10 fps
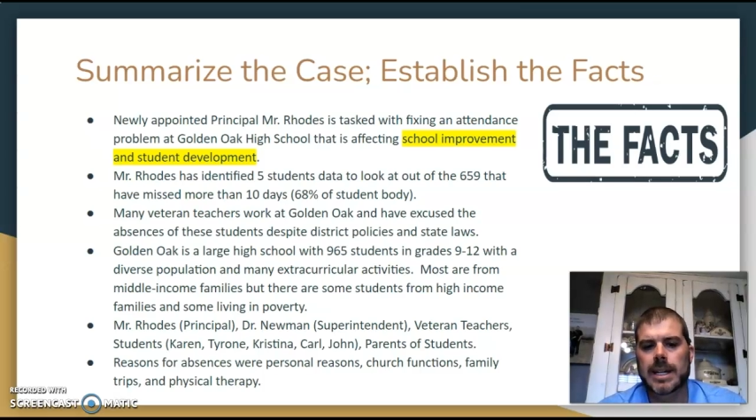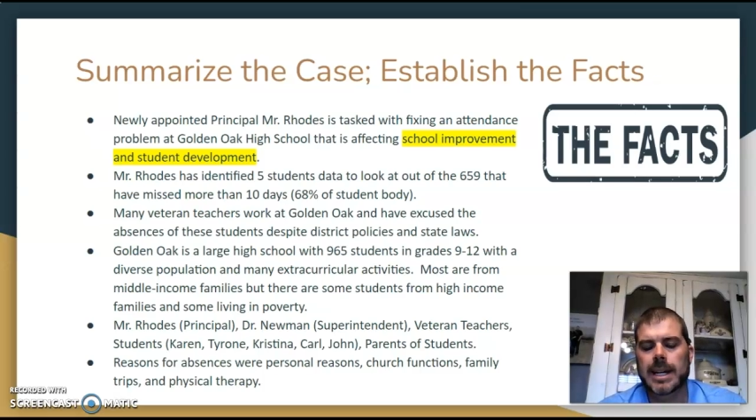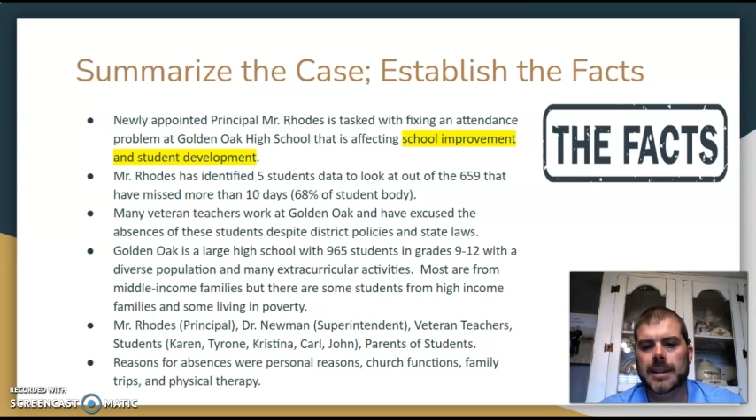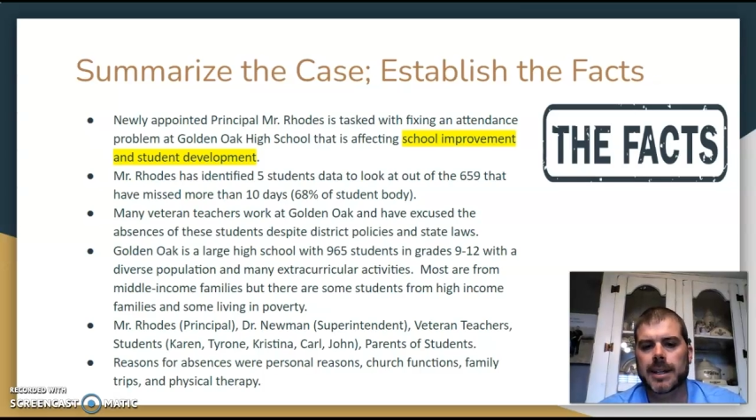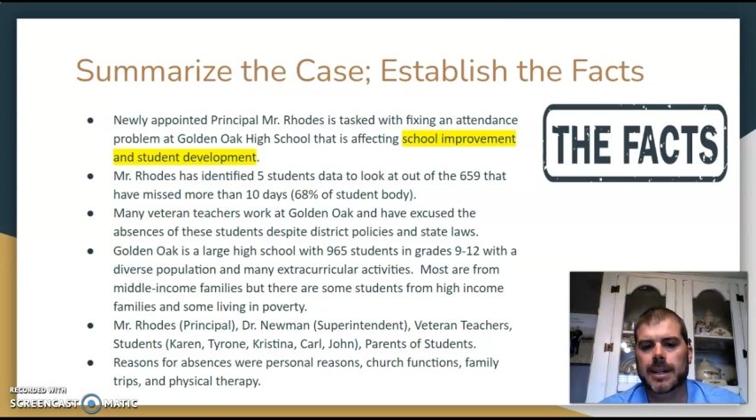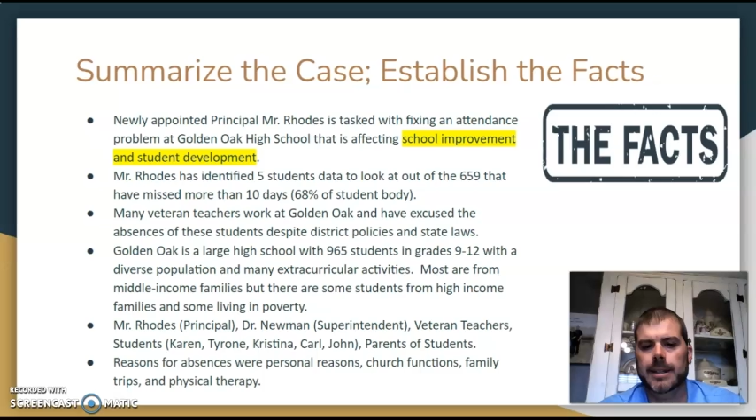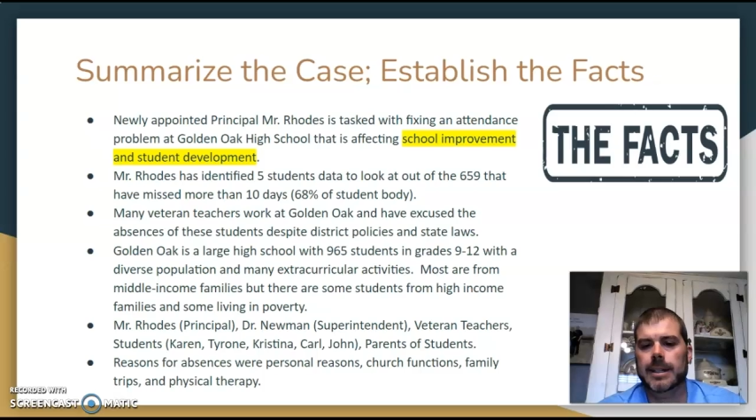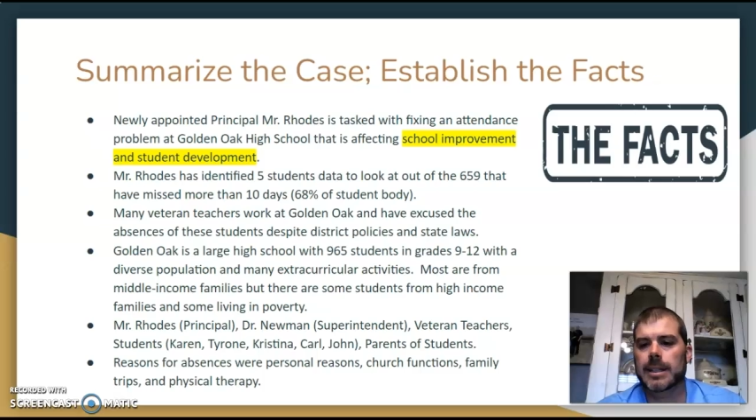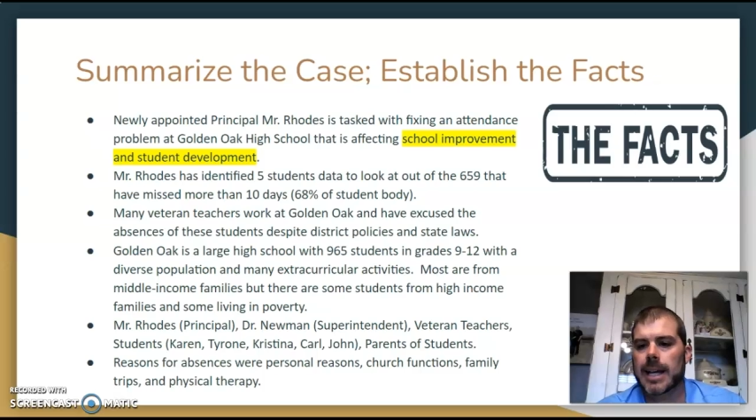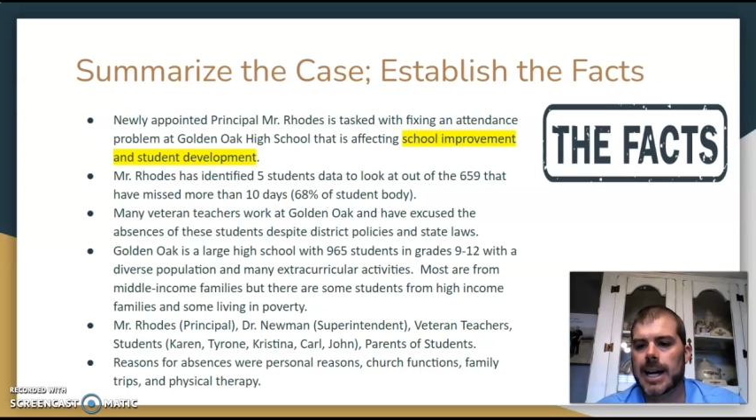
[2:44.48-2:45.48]
And then
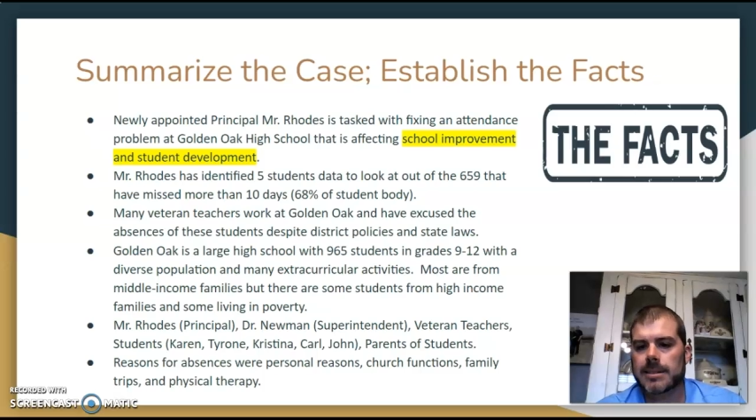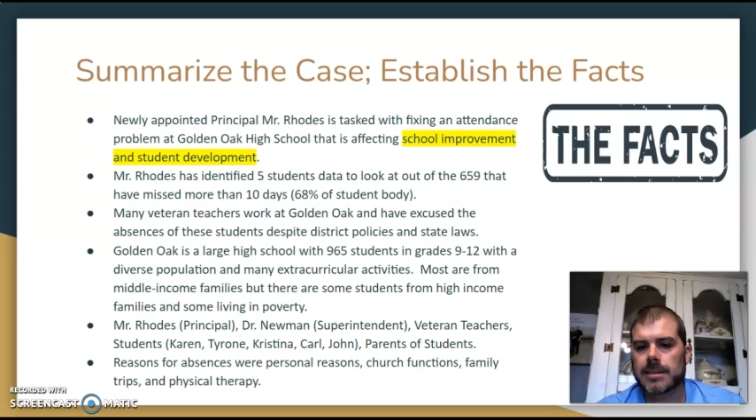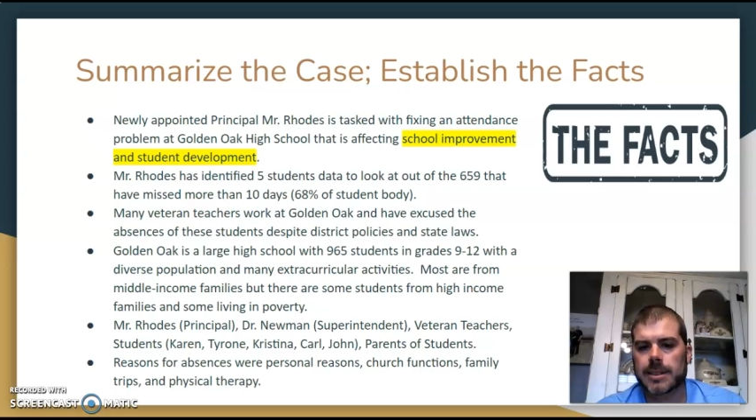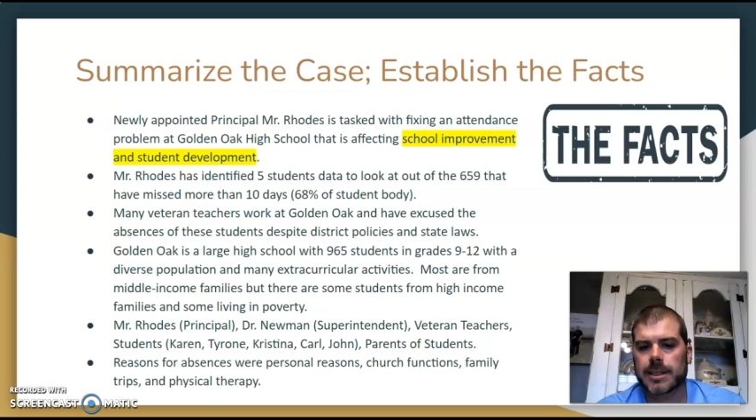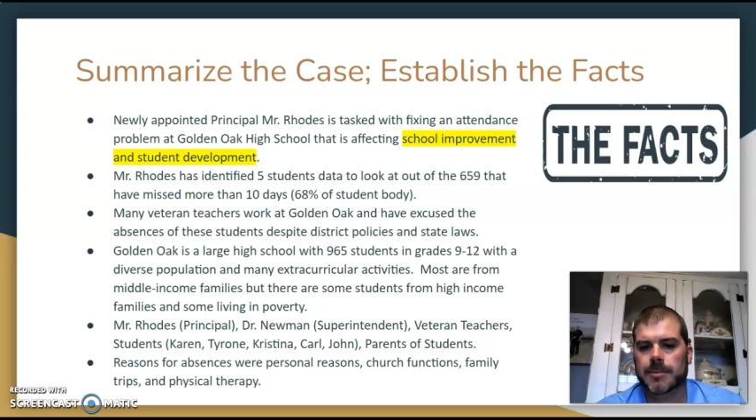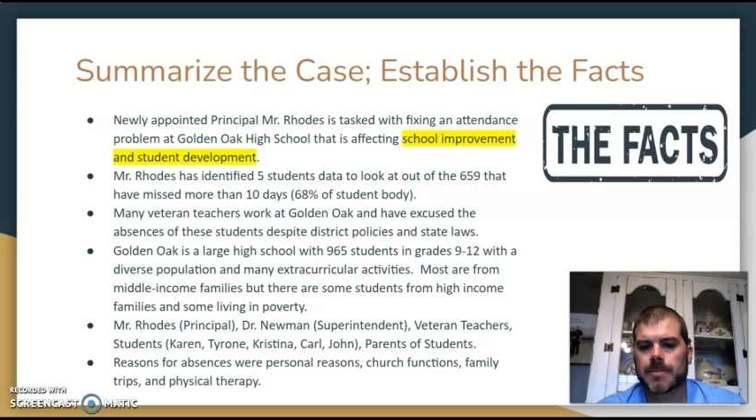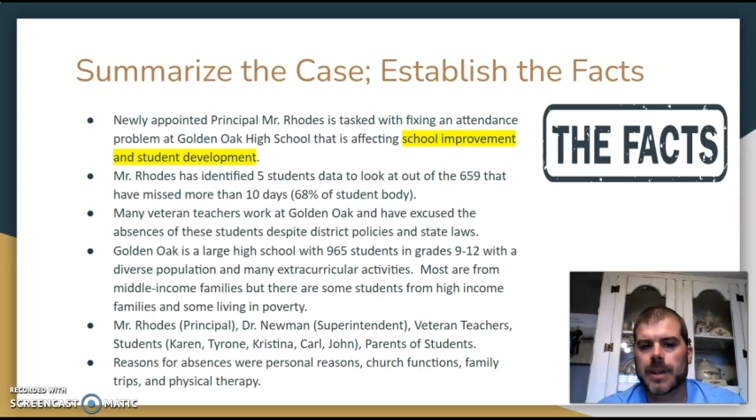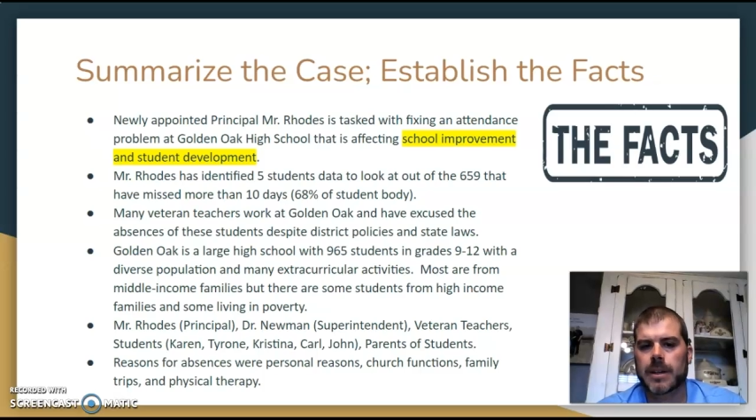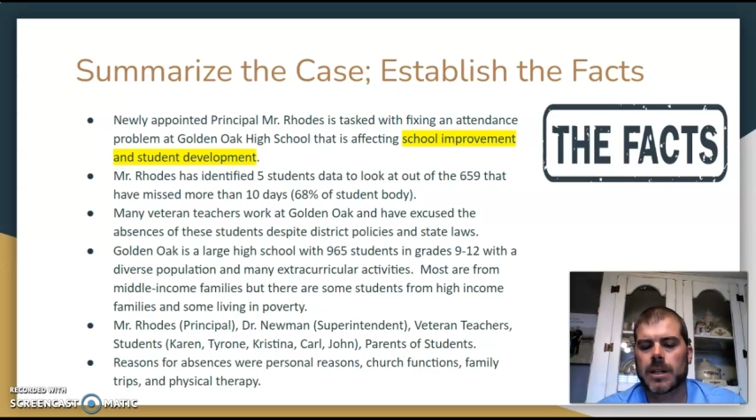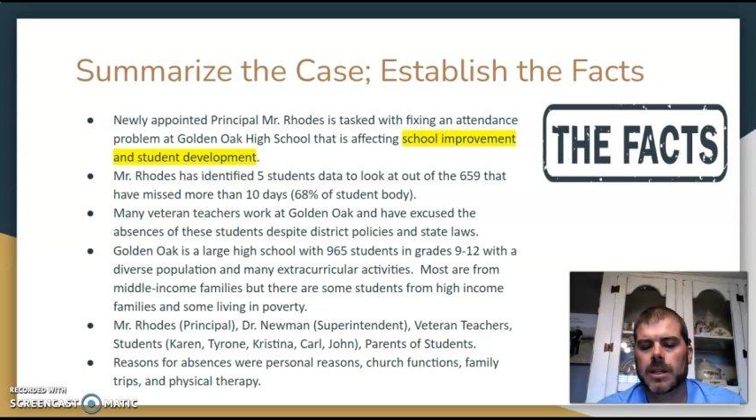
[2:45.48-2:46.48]
lastly,
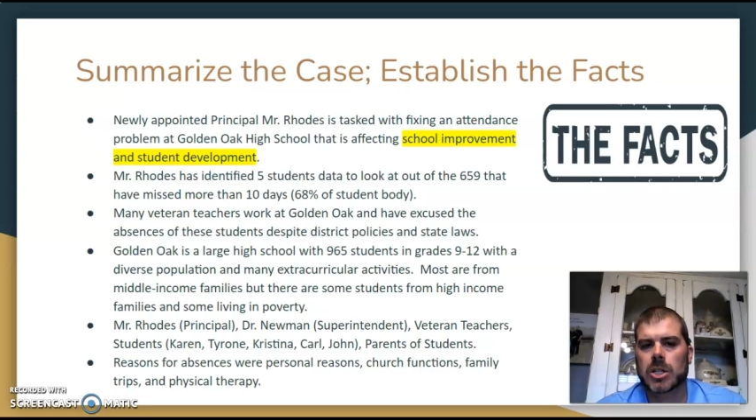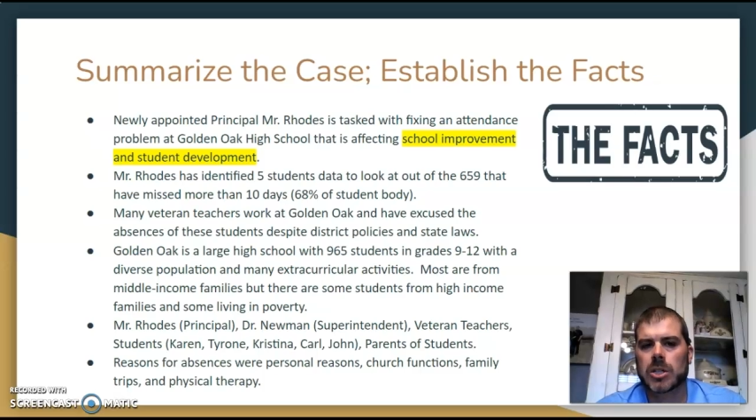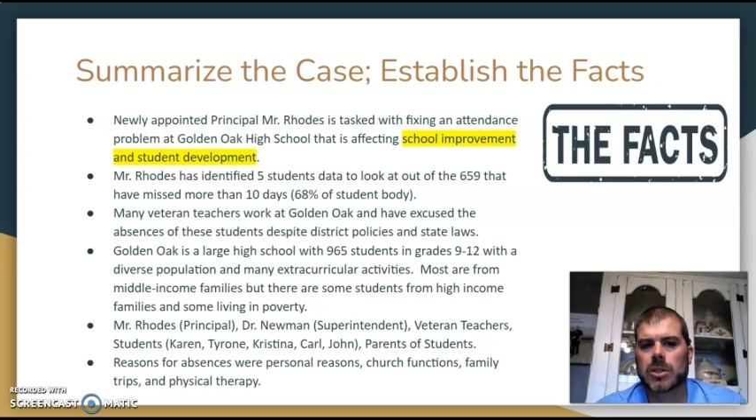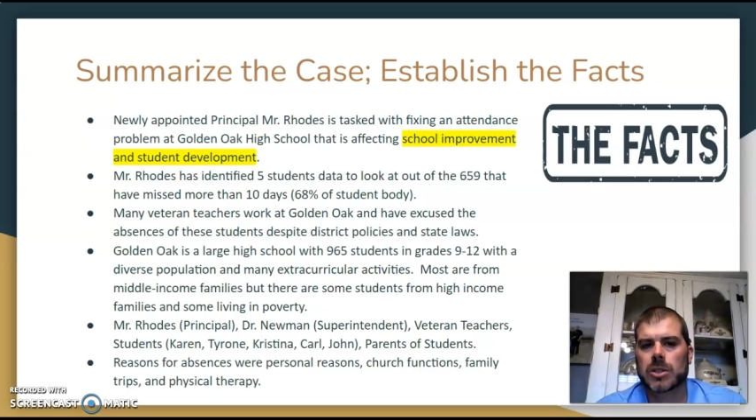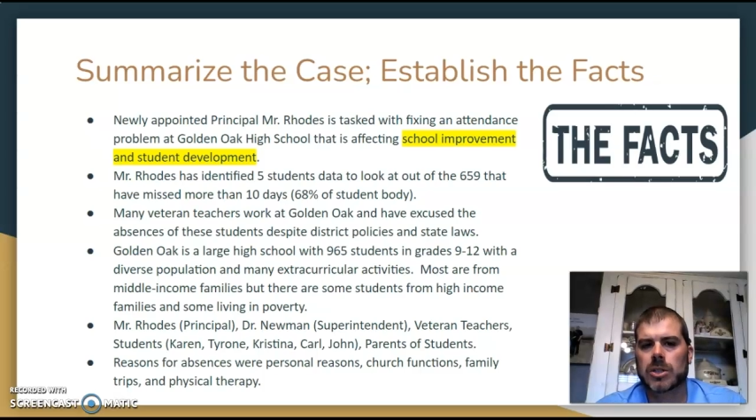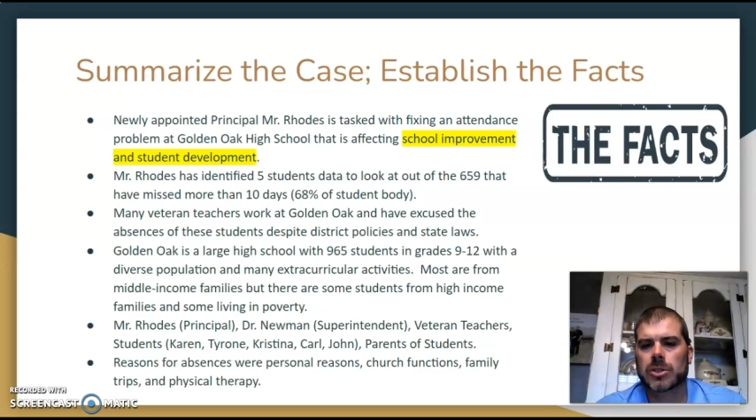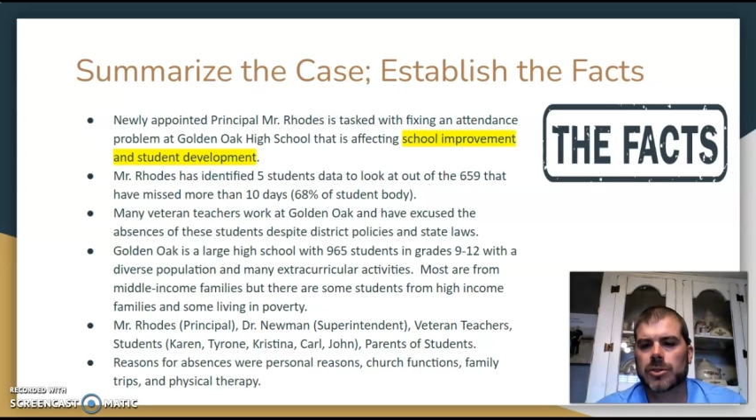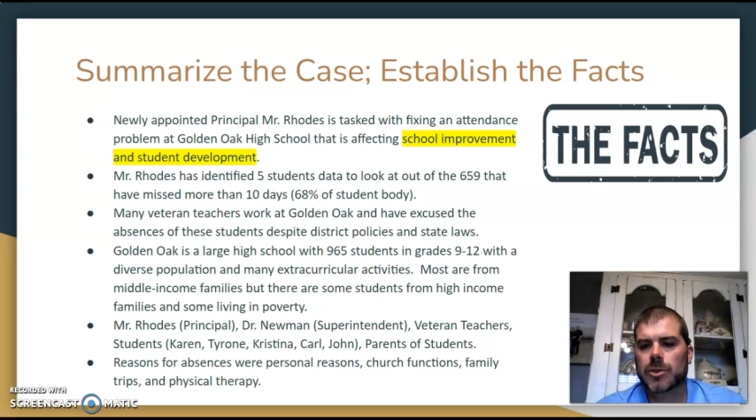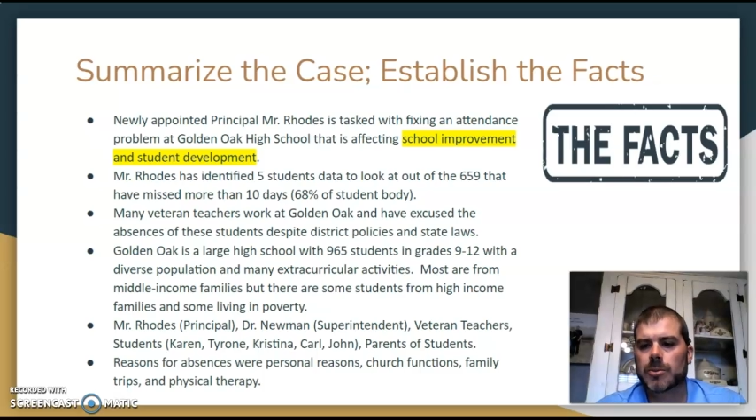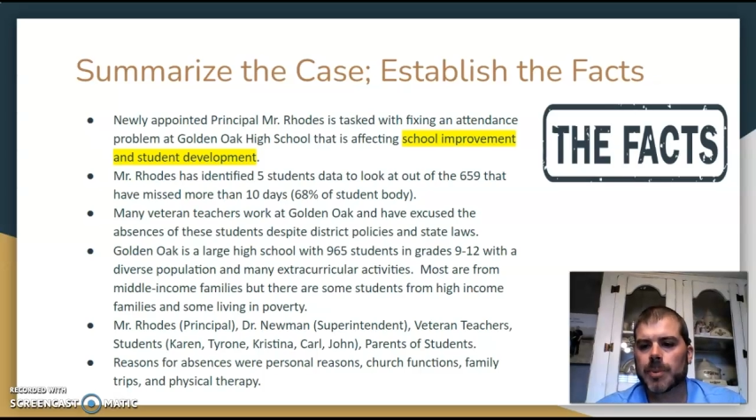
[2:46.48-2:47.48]

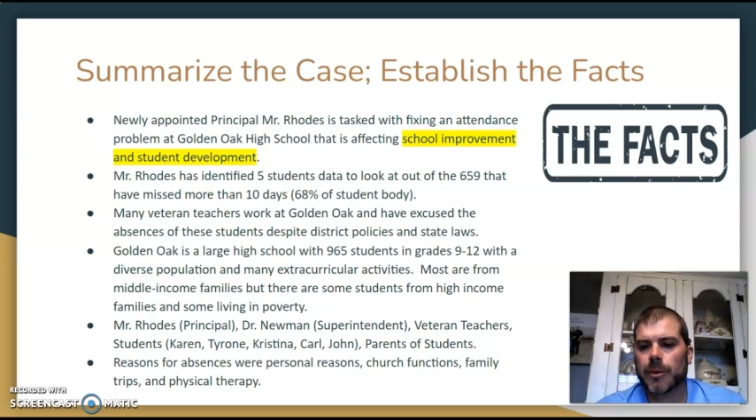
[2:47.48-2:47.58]
student